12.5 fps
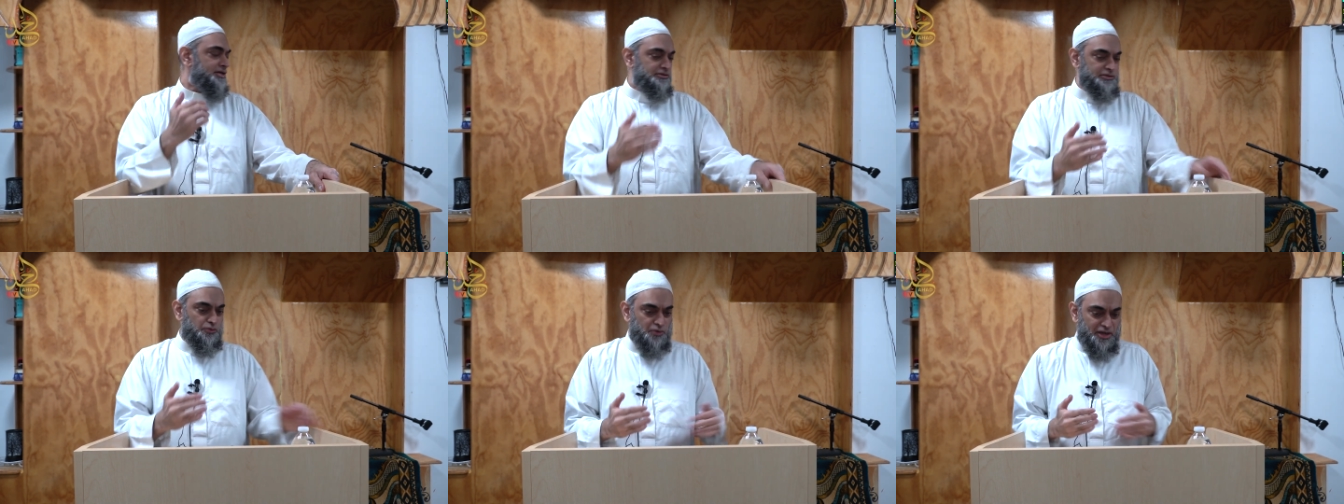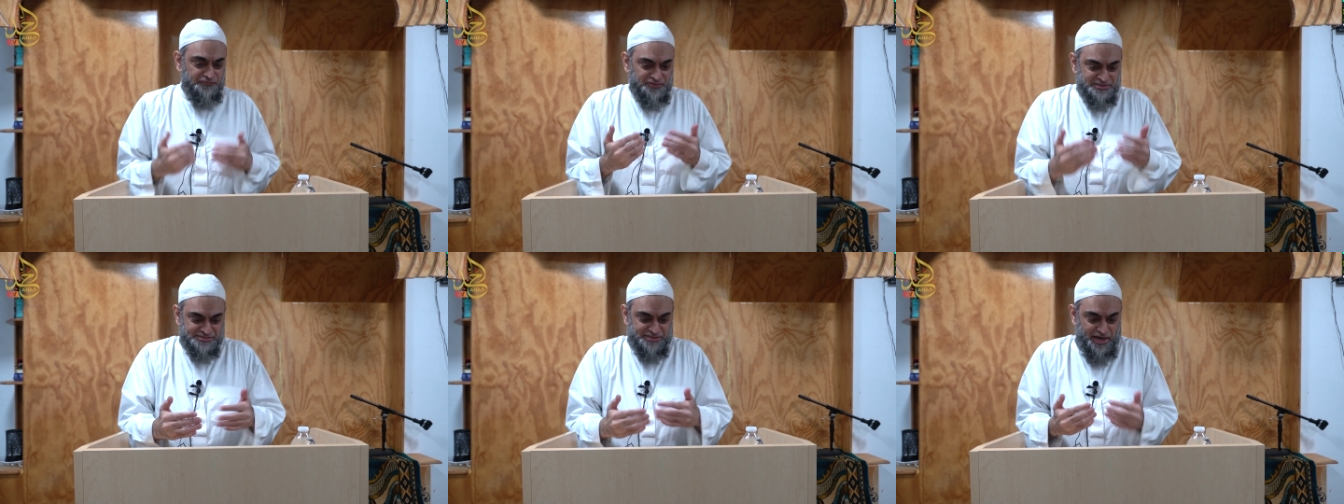The way we
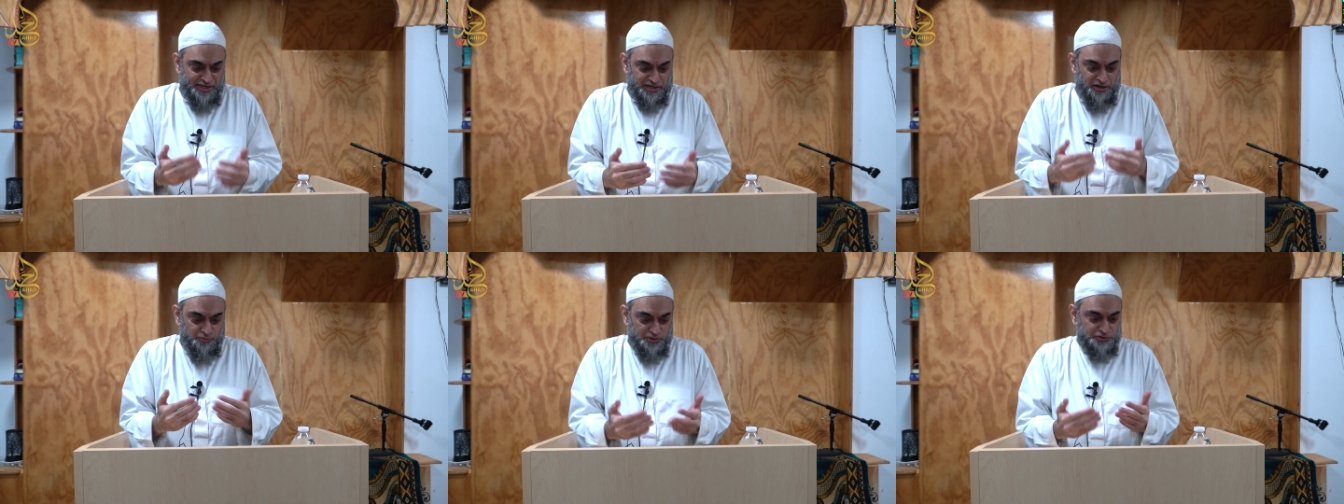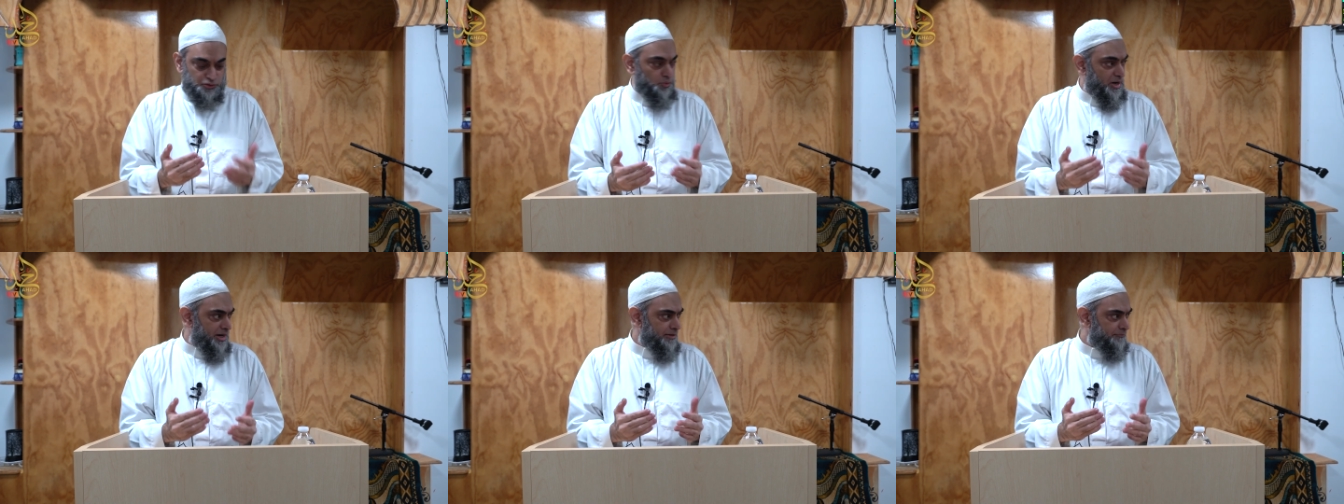start our
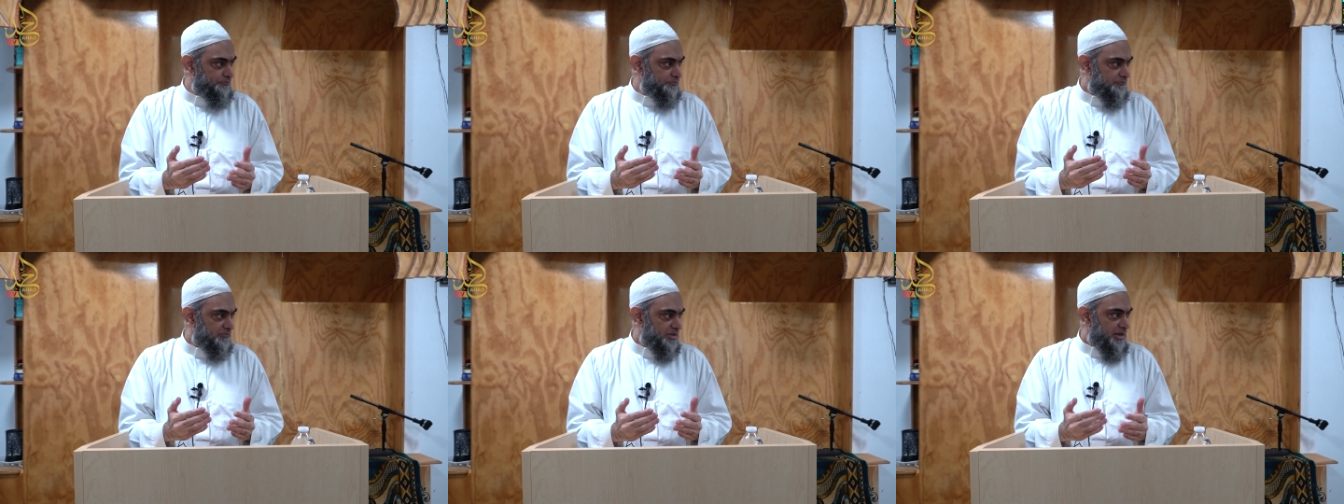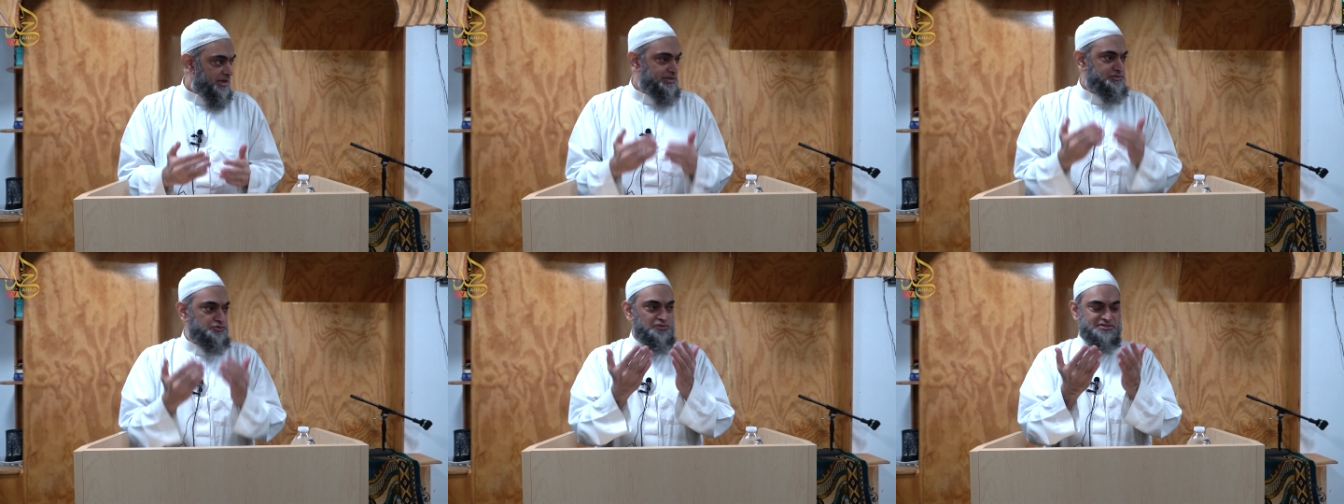dua
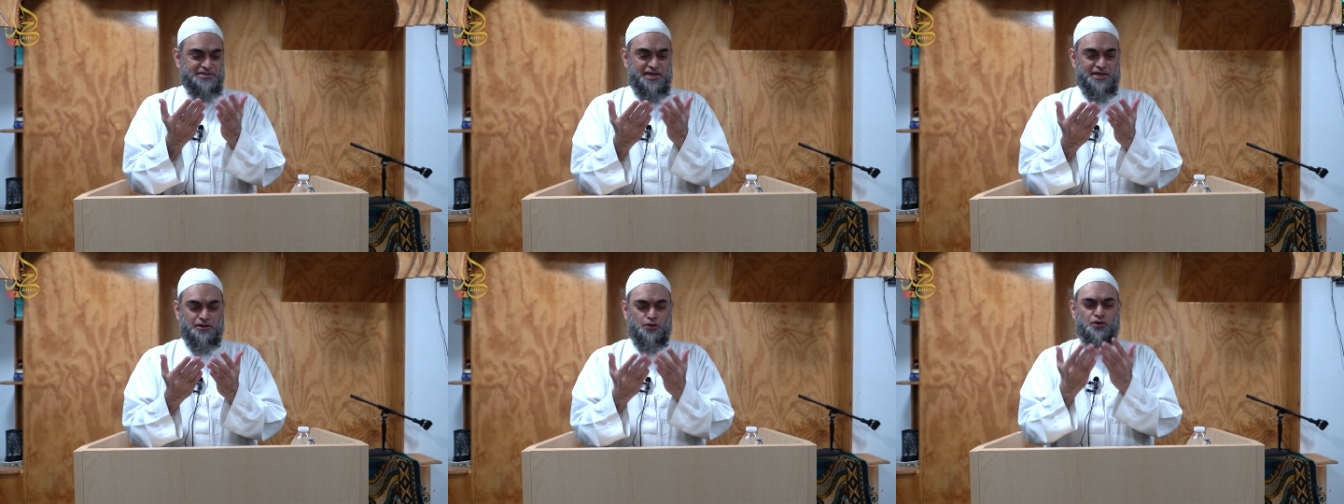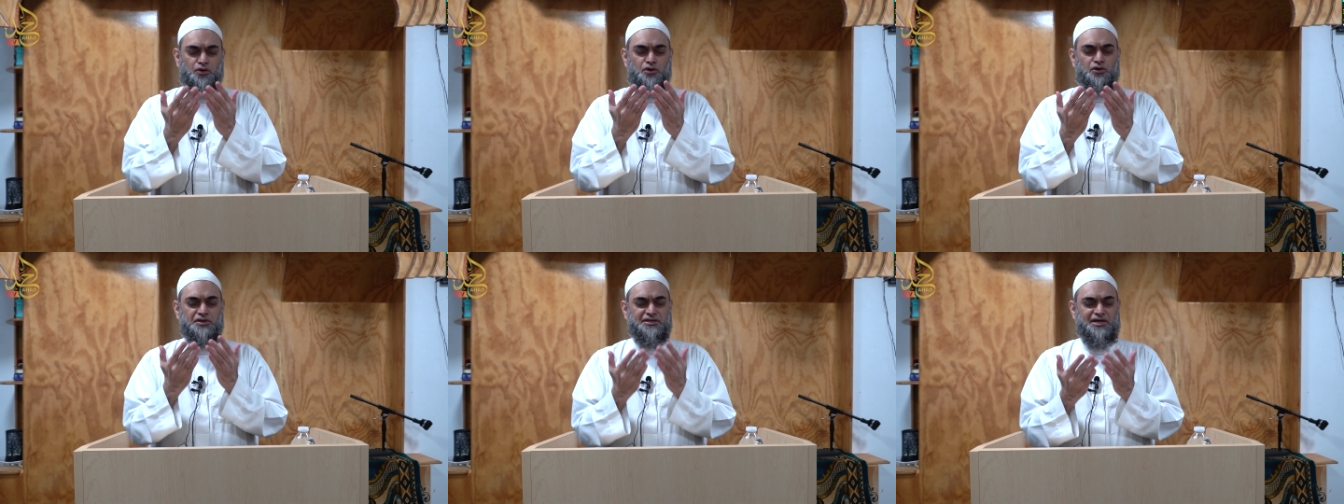is to say,
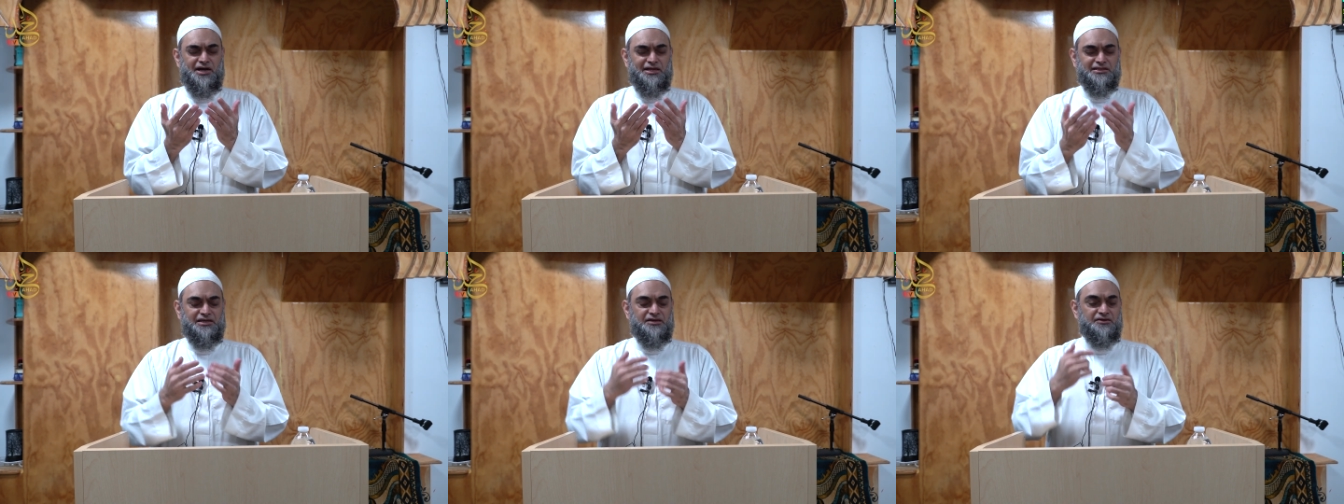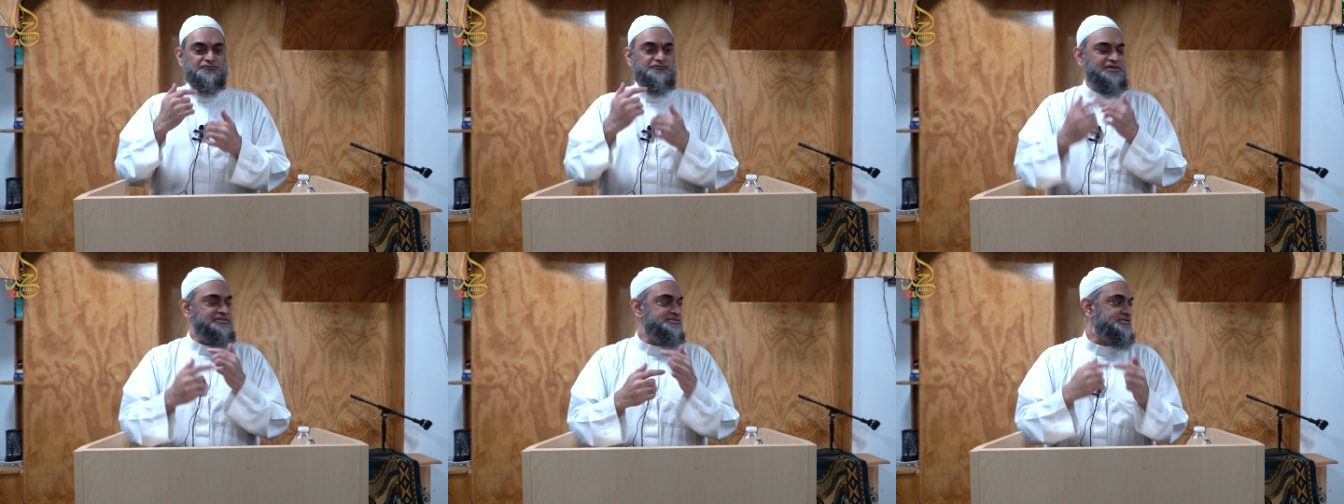"Oh Ya Allah,"
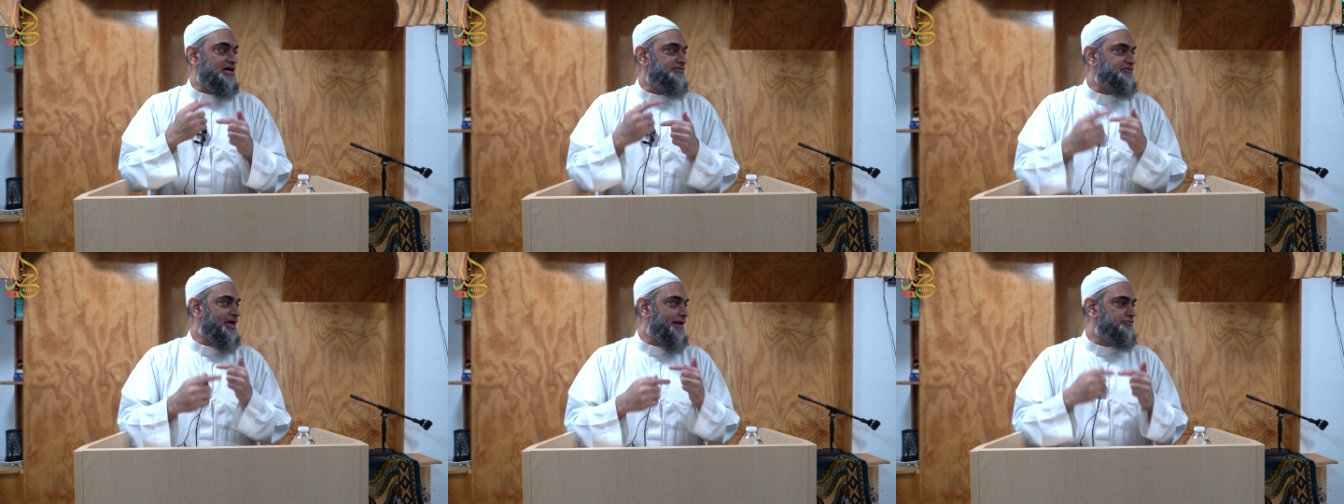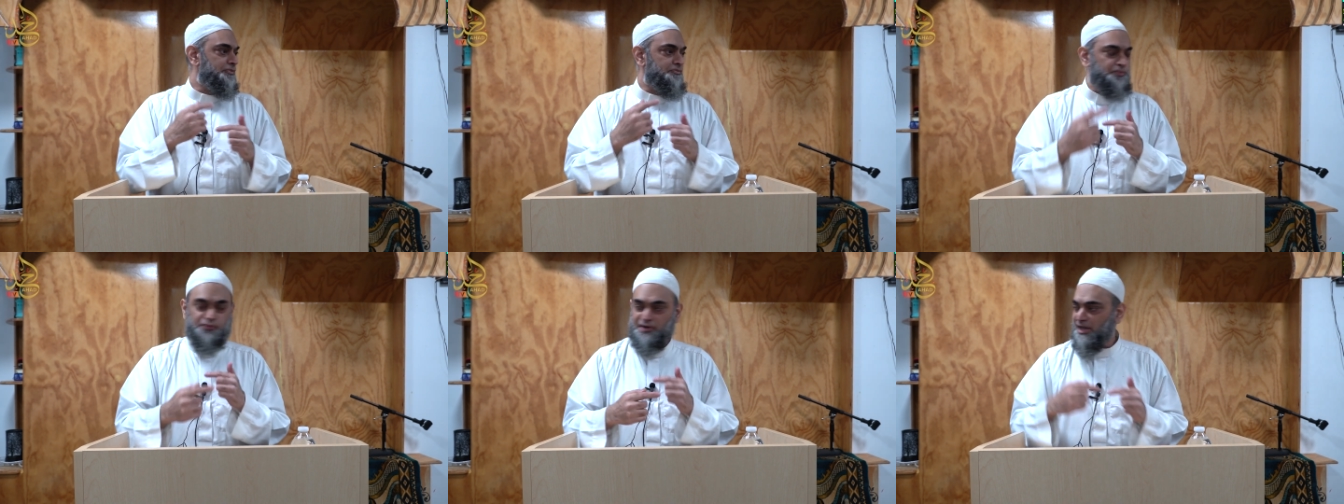we have to
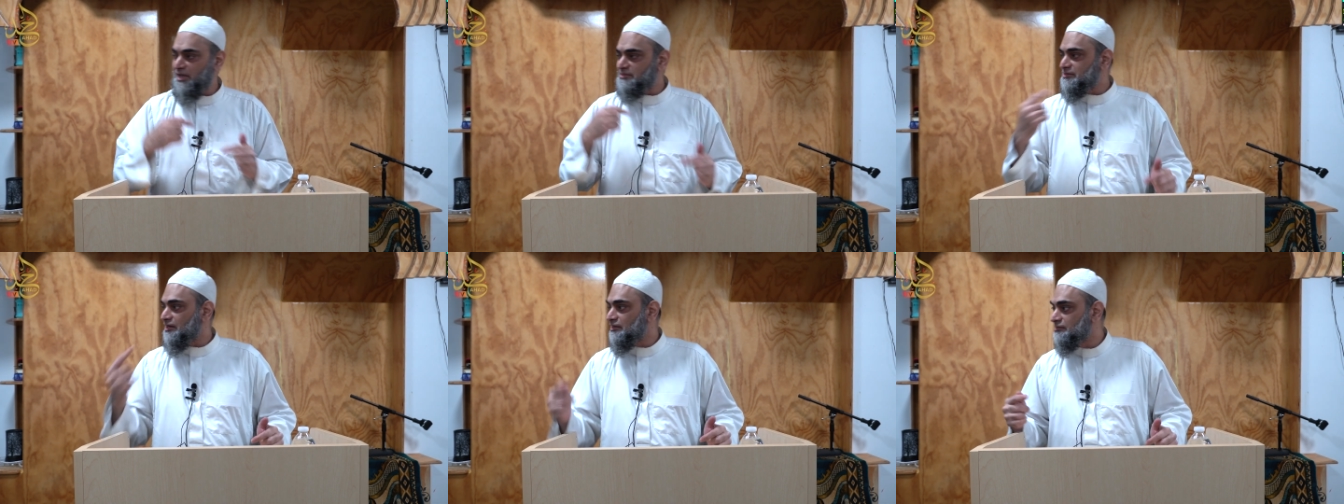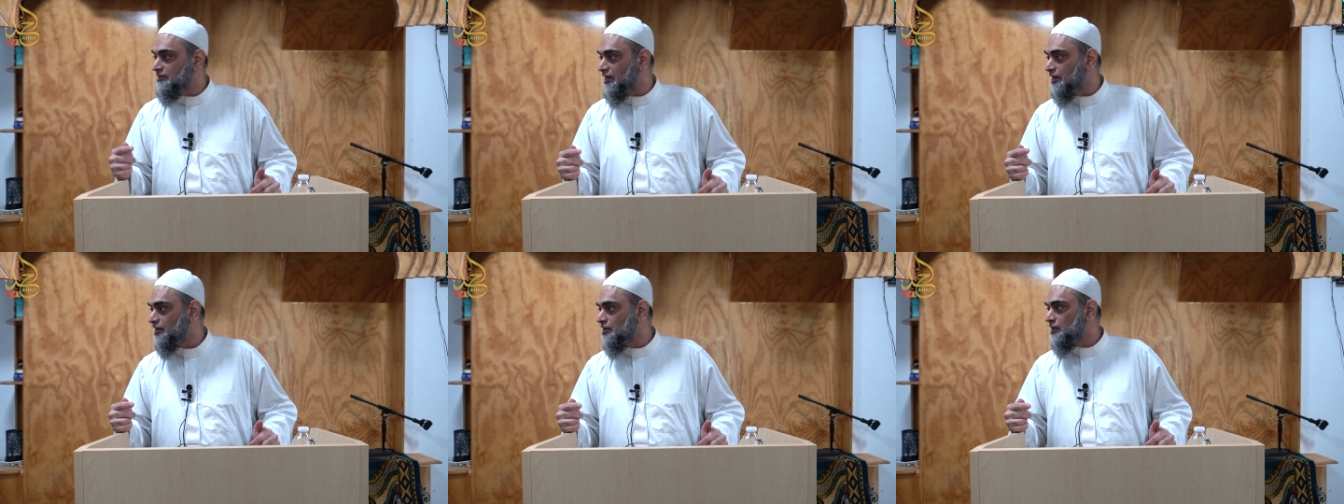praise
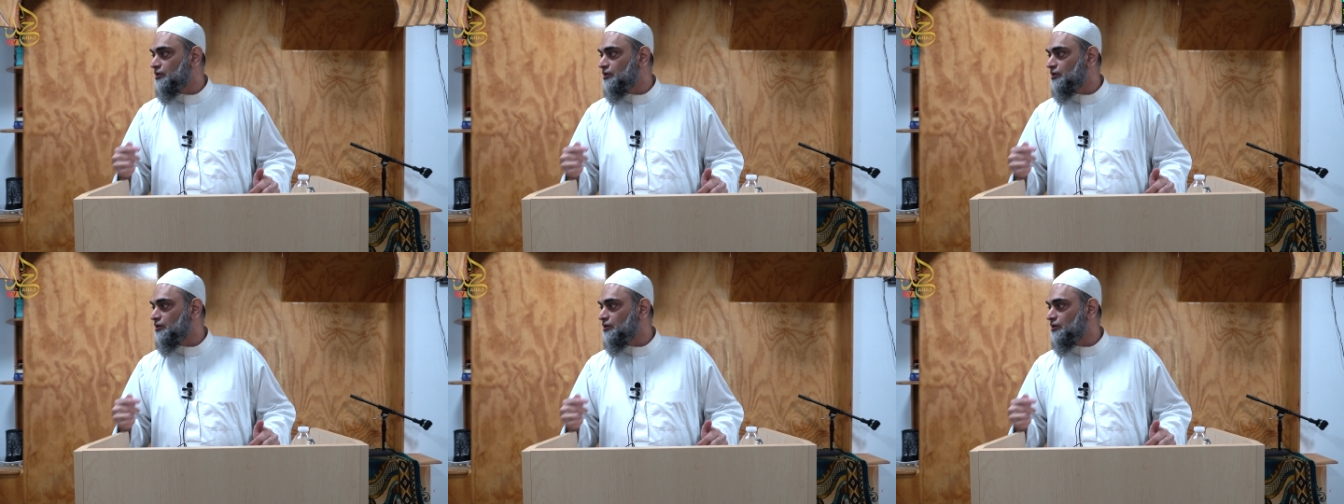Allah.